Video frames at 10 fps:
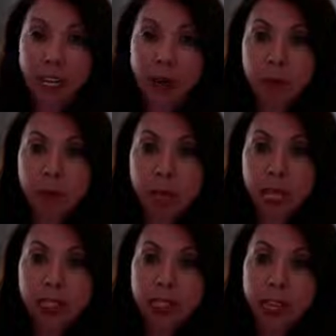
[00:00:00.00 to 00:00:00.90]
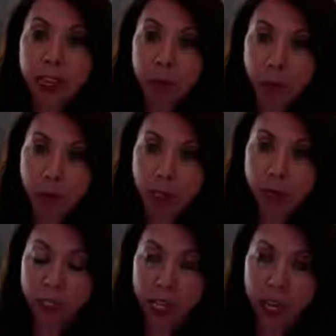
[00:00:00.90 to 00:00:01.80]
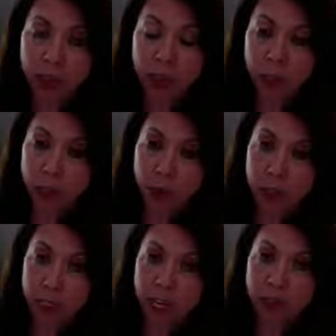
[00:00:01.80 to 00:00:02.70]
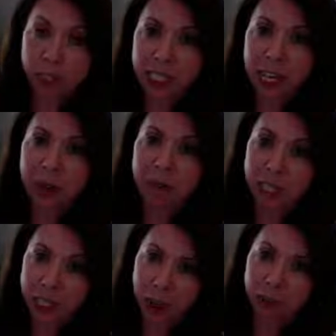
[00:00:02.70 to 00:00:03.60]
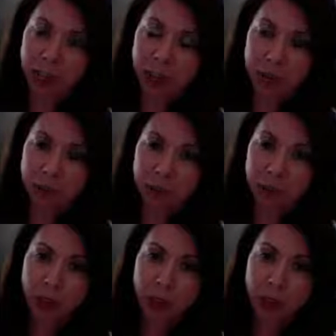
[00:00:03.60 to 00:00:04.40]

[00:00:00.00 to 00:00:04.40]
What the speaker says: And it helped me set the course for taking the small steps to get myself there.